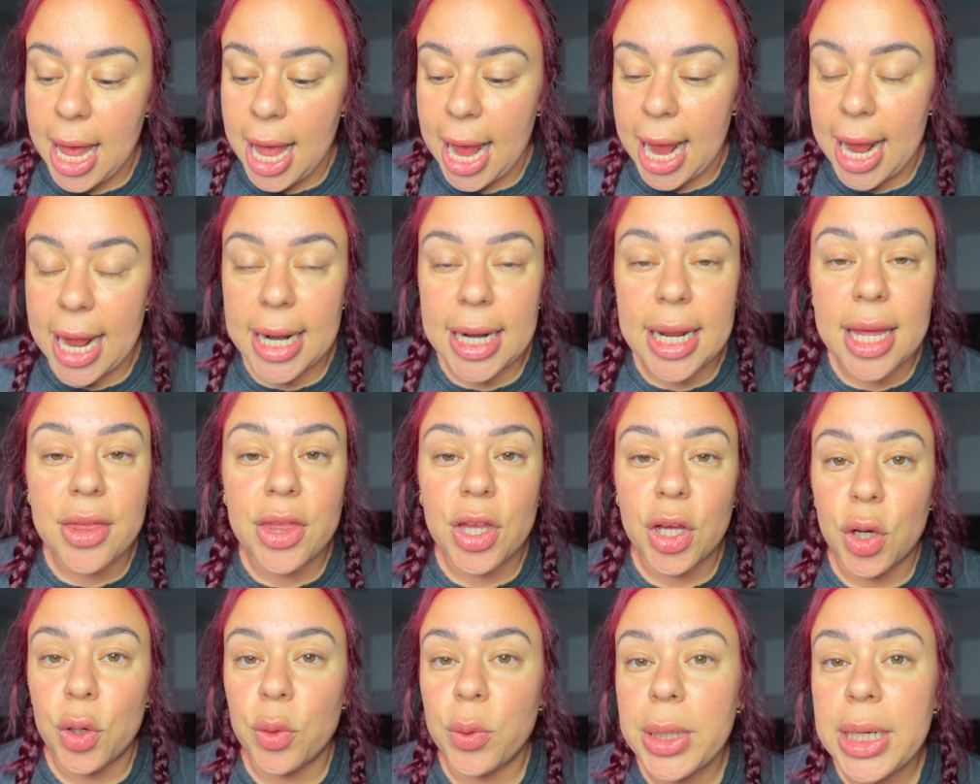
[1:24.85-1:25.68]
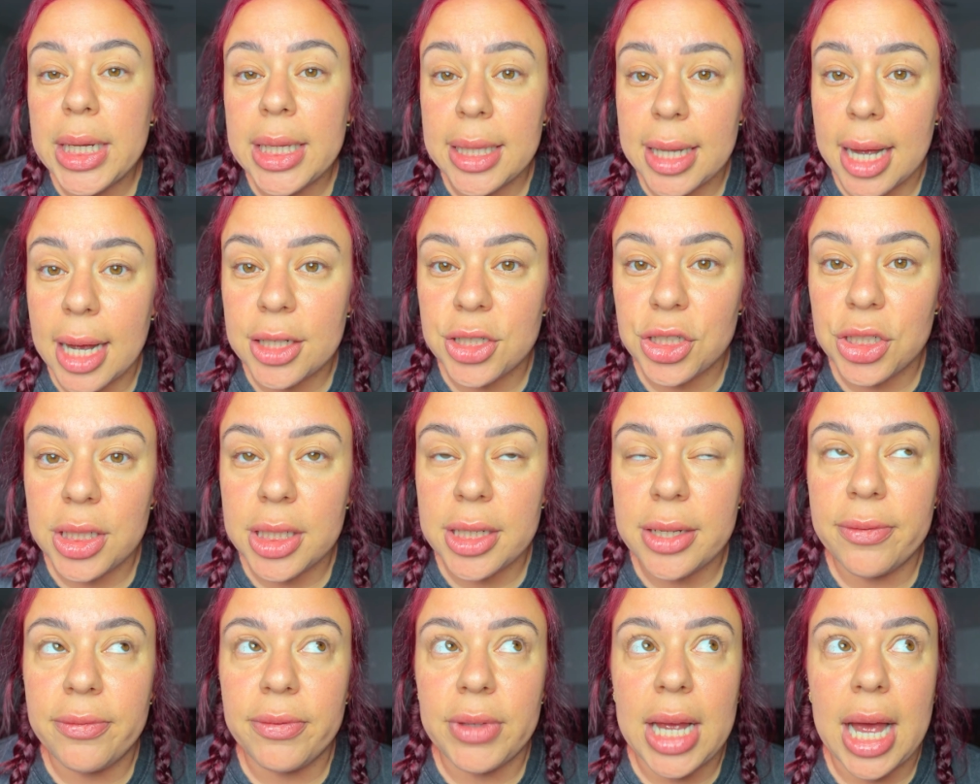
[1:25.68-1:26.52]
And the Korean lash
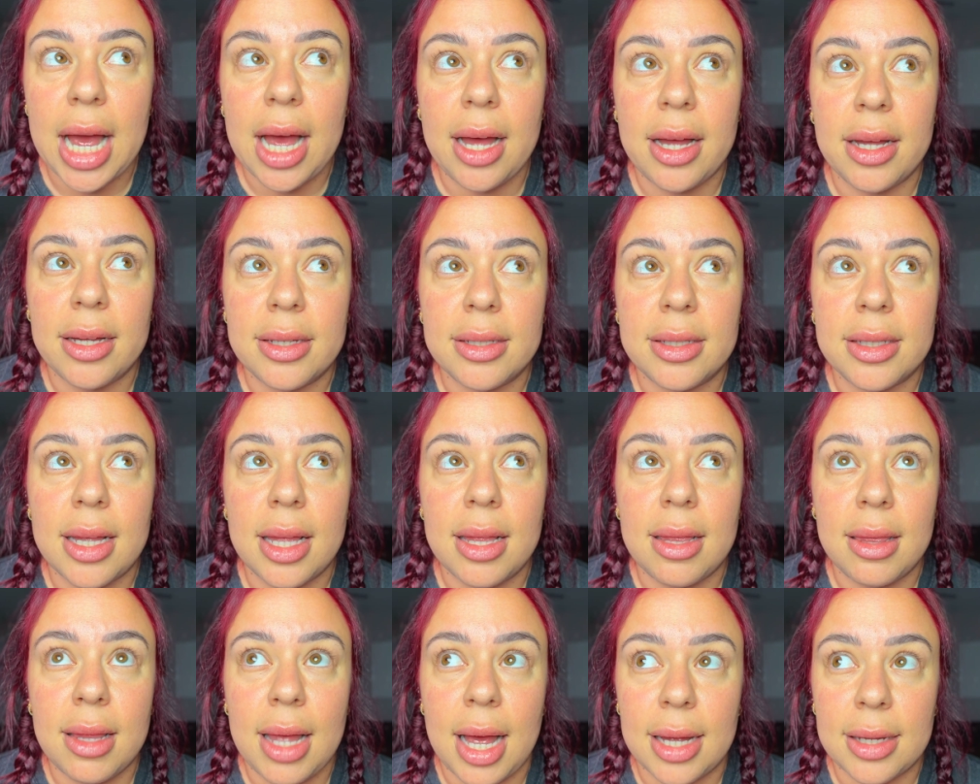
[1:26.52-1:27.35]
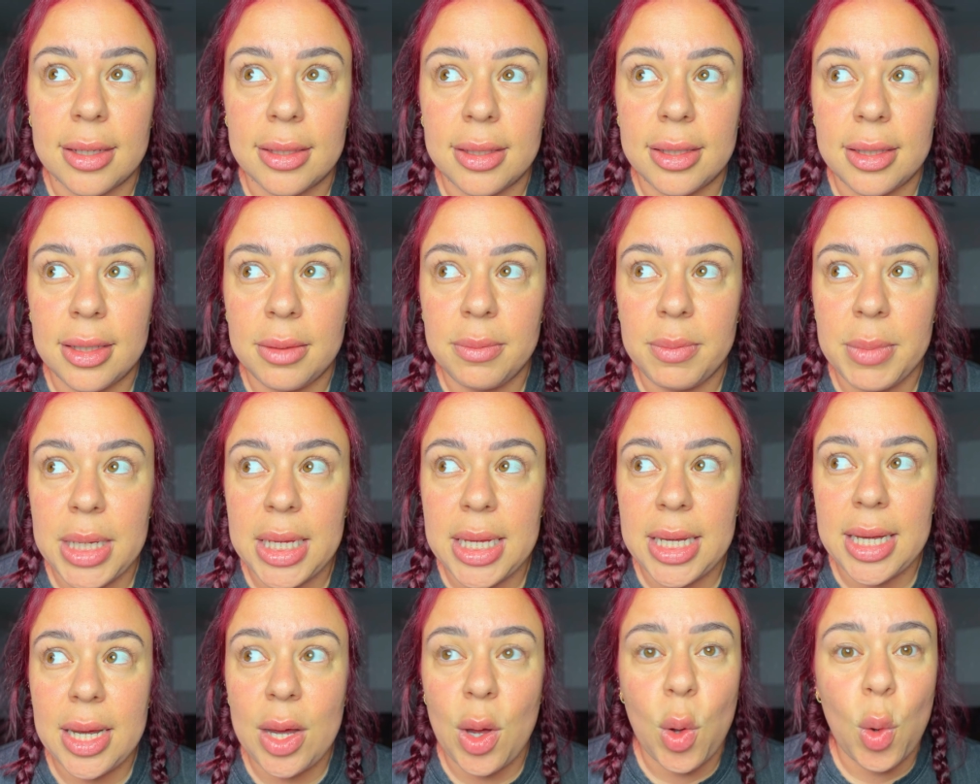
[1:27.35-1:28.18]
lift has lasted
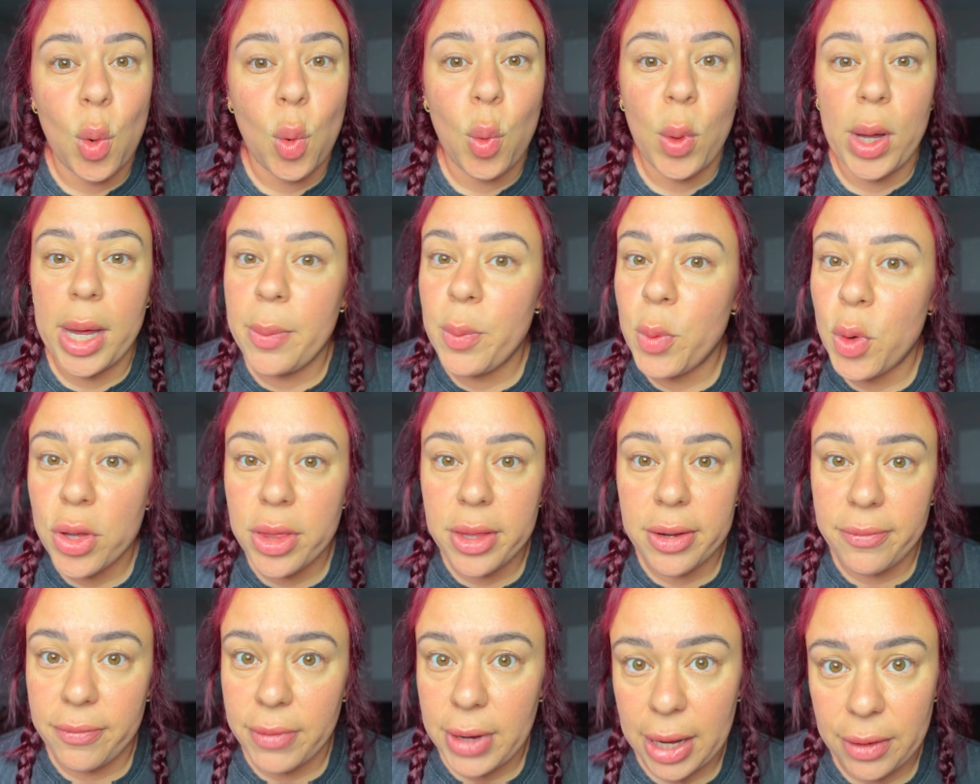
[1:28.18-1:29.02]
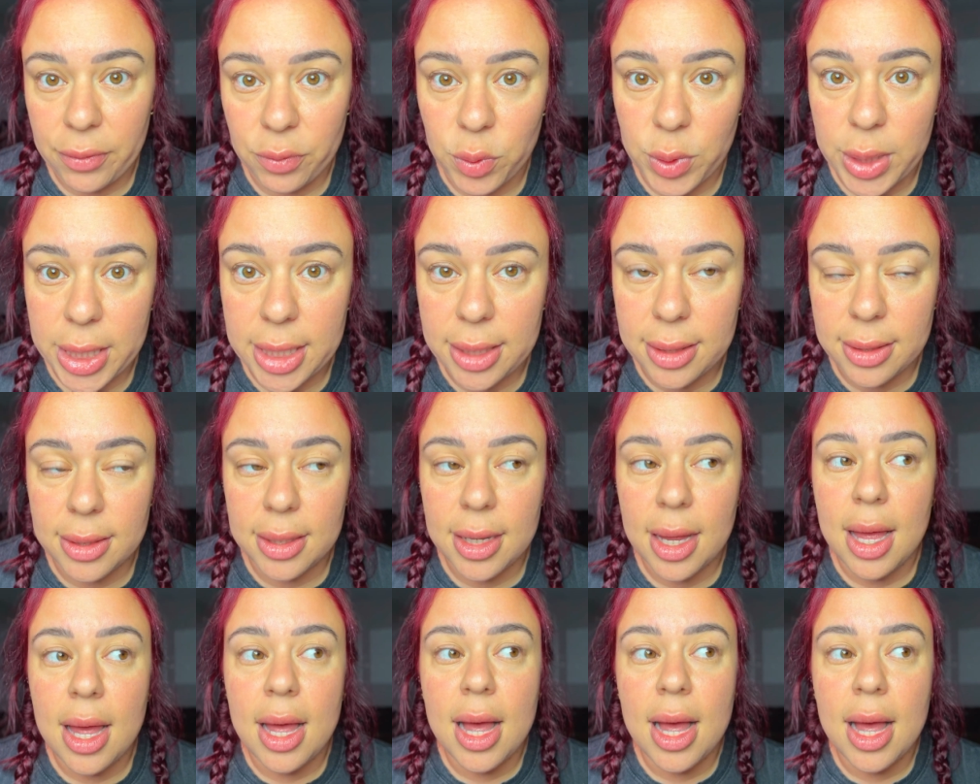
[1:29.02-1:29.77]
me way more than 5 weeks.